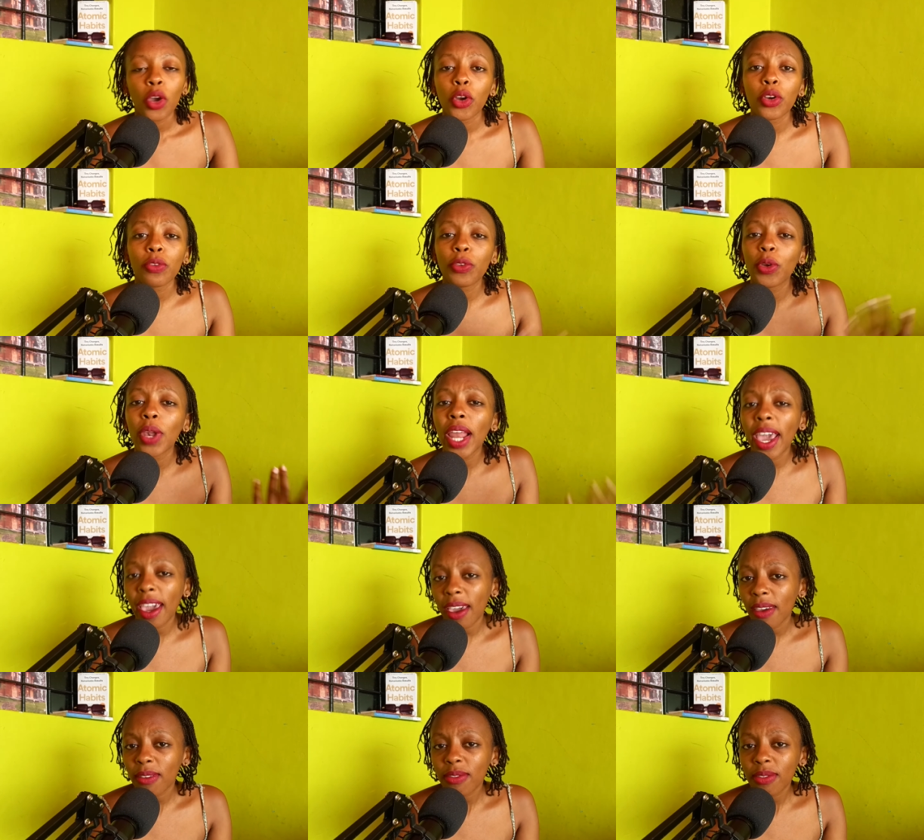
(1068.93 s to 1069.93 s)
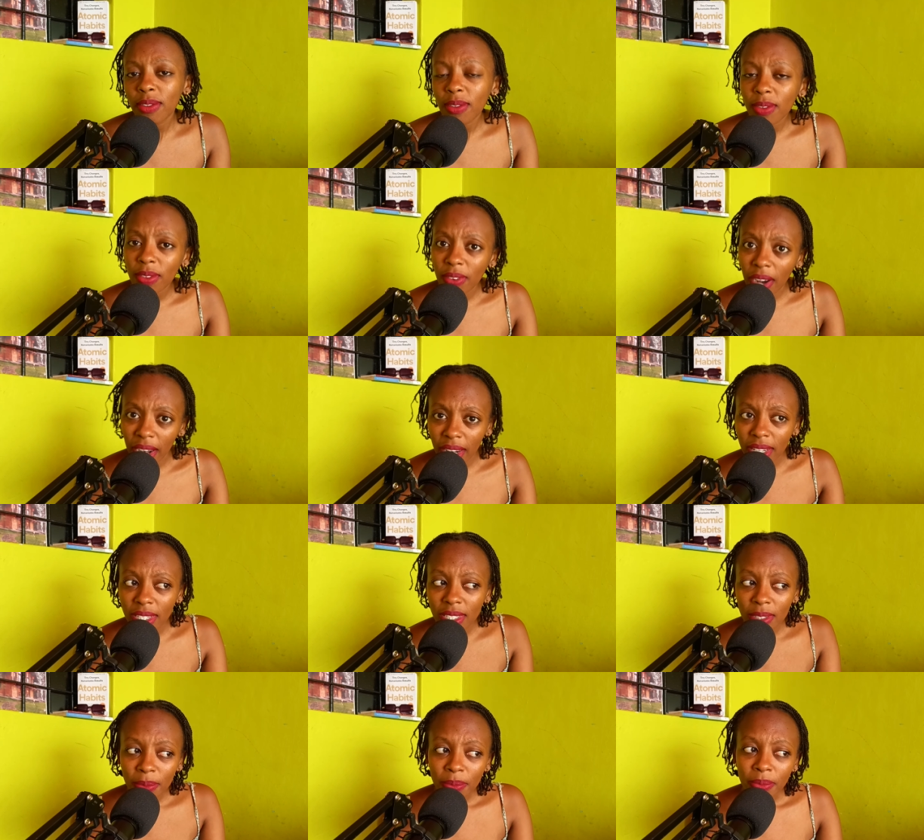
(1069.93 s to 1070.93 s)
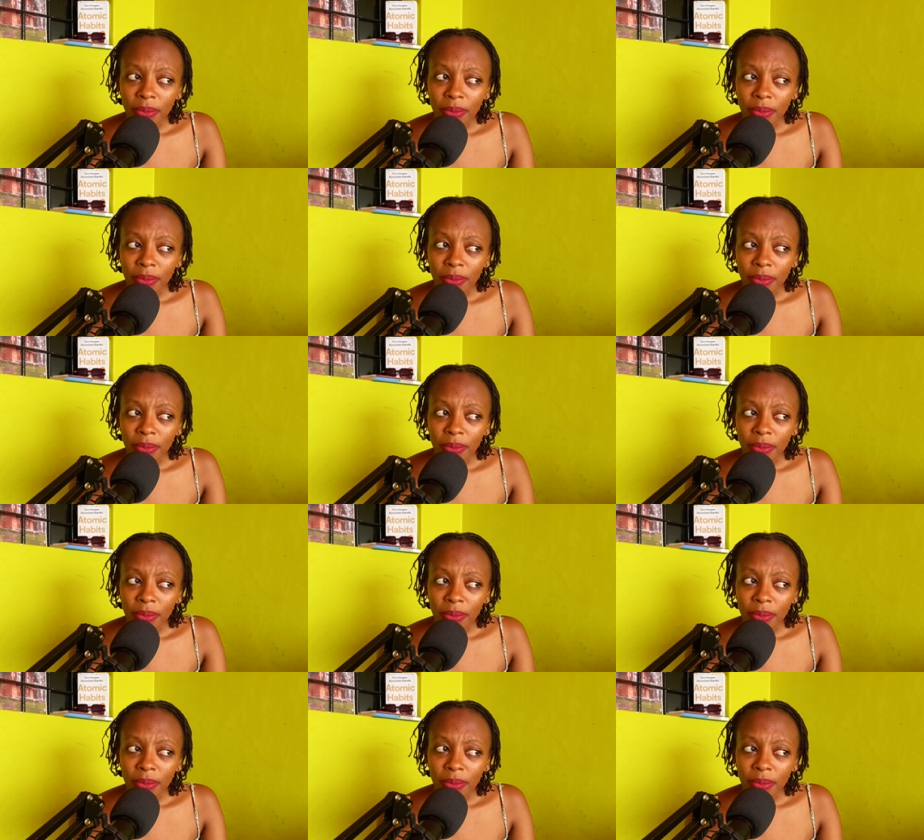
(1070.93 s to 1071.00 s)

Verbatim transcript: or of your life, right?